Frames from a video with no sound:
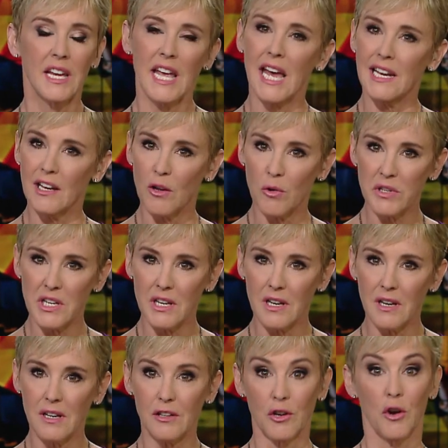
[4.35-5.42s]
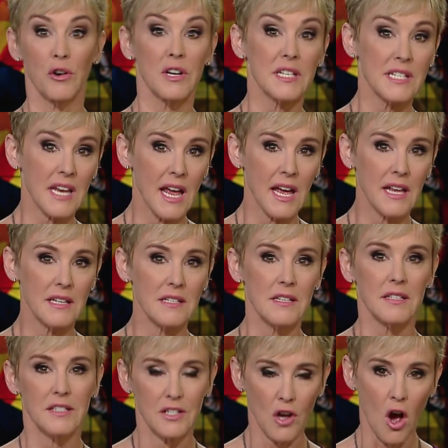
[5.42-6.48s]
Catalonia, Kurdistan,
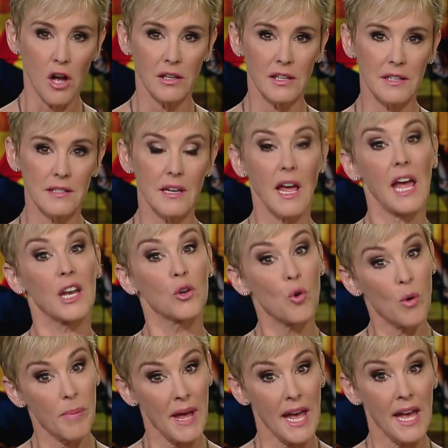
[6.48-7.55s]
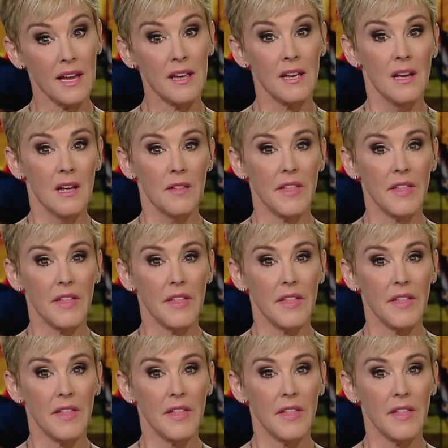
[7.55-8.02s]
Scotland, and Quebec,